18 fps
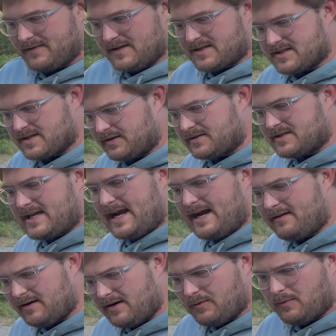The
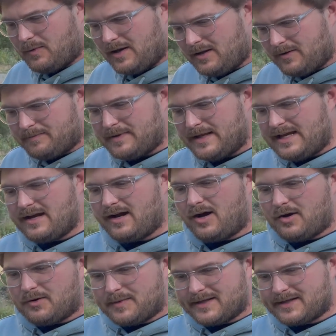Solterra will be
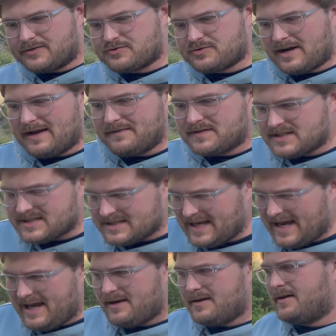all-wheel drive
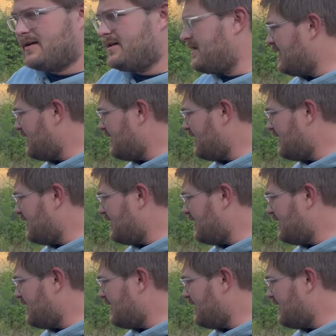standard.